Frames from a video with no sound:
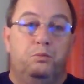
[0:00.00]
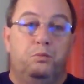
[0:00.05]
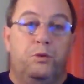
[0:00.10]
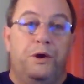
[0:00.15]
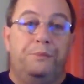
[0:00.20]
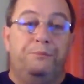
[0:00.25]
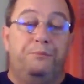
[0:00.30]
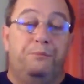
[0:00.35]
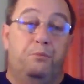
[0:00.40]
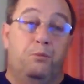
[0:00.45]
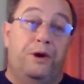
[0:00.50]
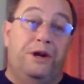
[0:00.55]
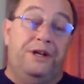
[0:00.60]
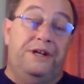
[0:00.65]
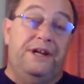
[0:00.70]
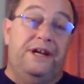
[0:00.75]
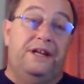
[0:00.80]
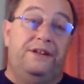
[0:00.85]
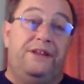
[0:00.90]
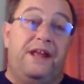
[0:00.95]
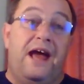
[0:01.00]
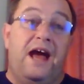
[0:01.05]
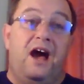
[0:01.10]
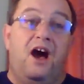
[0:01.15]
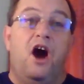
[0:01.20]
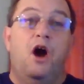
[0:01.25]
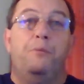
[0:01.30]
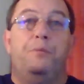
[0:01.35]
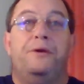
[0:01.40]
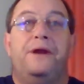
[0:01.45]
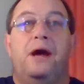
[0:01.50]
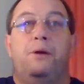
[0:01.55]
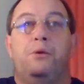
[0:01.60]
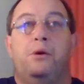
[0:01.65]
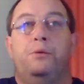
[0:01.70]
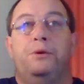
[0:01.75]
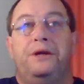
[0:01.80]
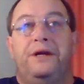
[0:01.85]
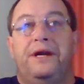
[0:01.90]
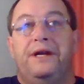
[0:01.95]
we did that hoping that
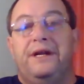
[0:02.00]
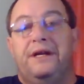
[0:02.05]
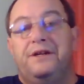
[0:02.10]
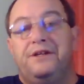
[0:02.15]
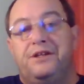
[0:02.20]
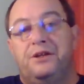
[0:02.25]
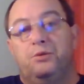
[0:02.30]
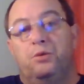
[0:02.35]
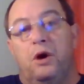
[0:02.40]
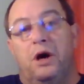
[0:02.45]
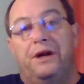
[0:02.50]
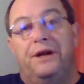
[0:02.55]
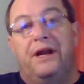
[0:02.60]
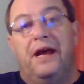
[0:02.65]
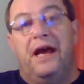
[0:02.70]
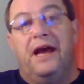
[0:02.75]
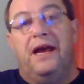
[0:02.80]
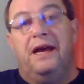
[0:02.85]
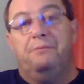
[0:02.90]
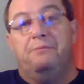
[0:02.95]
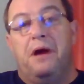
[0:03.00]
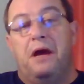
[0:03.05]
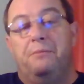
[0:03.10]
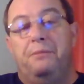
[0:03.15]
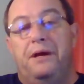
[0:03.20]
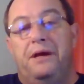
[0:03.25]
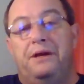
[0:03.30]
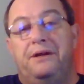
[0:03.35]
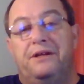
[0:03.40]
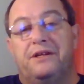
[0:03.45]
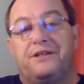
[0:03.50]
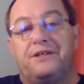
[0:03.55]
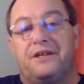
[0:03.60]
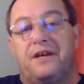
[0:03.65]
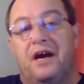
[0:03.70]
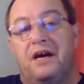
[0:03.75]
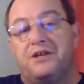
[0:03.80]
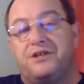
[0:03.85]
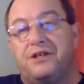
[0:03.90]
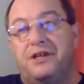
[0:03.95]
we would get into one day, maybe
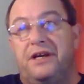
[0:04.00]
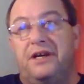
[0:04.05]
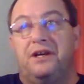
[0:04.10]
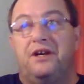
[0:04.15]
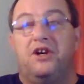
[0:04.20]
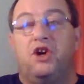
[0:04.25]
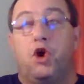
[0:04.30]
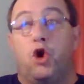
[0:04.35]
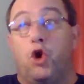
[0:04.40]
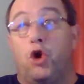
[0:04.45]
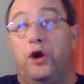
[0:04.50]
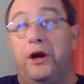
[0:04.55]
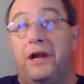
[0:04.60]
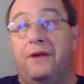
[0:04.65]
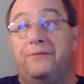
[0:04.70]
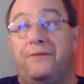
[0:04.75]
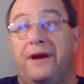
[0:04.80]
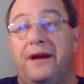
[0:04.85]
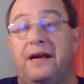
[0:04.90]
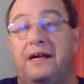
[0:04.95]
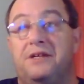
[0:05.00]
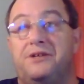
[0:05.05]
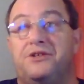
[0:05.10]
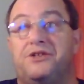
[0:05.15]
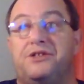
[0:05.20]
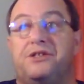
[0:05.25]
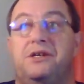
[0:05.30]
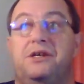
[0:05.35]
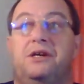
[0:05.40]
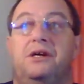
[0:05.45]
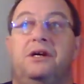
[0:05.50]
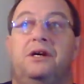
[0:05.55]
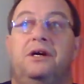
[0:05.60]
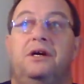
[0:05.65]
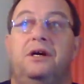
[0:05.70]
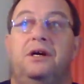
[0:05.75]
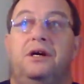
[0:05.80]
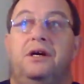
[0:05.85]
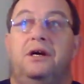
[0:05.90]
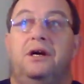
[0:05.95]
discussing current events,
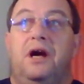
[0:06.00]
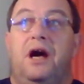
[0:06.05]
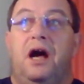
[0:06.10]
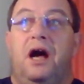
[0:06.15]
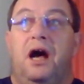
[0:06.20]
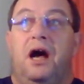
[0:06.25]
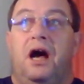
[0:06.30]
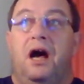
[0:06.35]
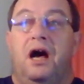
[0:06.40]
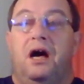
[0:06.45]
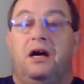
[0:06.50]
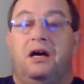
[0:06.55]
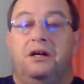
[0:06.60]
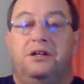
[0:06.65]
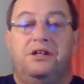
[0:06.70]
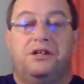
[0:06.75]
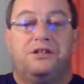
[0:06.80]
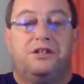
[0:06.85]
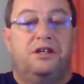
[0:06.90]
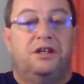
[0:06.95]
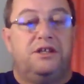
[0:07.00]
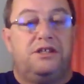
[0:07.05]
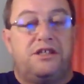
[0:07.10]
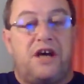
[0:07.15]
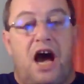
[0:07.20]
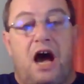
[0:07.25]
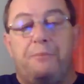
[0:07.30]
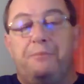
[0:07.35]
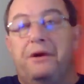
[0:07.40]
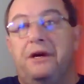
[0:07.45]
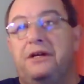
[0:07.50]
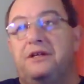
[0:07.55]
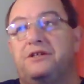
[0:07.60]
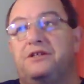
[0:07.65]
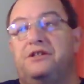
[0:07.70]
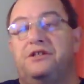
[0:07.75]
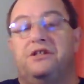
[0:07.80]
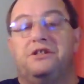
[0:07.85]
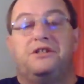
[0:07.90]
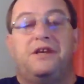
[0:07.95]
just good
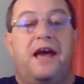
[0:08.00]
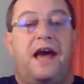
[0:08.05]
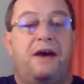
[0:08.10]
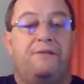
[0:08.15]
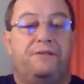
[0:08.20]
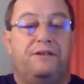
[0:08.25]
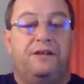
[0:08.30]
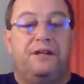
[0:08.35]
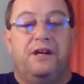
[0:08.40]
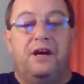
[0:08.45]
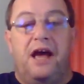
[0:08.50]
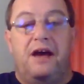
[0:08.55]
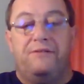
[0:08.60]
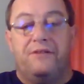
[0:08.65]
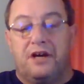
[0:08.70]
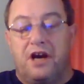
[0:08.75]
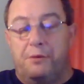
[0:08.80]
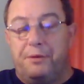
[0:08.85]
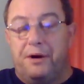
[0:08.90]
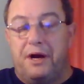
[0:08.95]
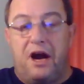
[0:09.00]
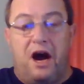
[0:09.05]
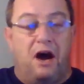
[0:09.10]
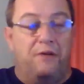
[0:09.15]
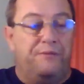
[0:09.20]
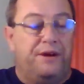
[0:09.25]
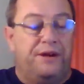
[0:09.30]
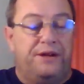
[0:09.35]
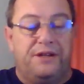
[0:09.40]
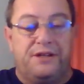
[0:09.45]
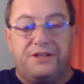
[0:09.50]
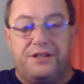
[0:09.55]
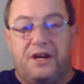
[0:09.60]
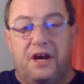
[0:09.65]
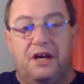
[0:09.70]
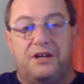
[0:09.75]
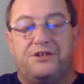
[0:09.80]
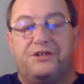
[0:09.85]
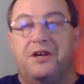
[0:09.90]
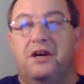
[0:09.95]
topics. Just have a cup of coffee and
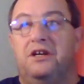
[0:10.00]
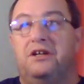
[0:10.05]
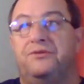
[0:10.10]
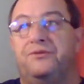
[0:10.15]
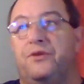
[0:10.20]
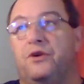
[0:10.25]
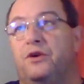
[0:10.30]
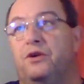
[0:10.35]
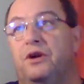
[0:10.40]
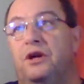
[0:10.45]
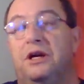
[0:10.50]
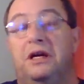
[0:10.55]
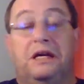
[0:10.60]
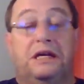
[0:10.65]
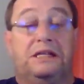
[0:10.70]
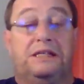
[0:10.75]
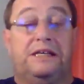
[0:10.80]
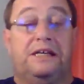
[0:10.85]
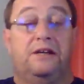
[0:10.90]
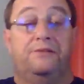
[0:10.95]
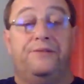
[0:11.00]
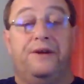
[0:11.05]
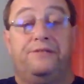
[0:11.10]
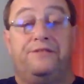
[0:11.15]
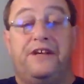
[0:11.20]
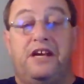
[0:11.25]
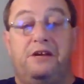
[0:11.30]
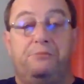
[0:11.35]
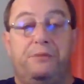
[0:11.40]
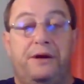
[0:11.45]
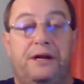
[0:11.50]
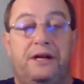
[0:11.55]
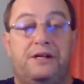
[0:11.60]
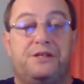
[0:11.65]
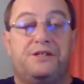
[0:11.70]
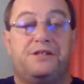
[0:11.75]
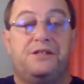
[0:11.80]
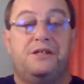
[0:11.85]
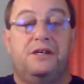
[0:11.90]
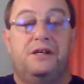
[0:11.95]
discuss those for 10 or 15
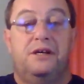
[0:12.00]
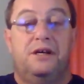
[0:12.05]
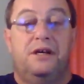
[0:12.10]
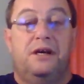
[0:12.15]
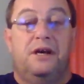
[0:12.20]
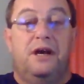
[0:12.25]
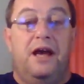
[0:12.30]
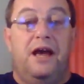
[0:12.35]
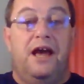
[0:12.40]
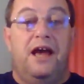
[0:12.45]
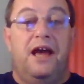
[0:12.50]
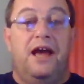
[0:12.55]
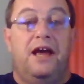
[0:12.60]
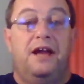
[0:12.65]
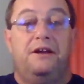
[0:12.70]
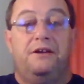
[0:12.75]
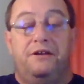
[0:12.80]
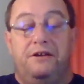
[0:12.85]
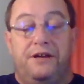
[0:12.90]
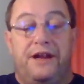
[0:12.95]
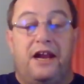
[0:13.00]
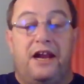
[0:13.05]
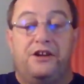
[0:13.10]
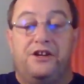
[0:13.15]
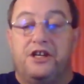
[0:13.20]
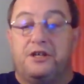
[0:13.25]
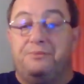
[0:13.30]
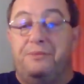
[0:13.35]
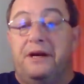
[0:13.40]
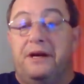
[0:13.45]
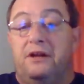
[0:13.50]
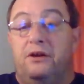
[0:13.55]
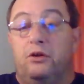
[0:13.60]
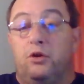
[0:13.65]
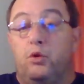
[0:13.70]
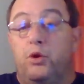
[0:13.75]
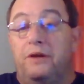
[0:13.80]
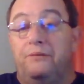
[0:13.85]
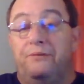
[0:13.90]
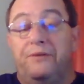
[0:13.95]
minutes, and that'll just be a little
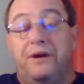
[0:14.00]
quick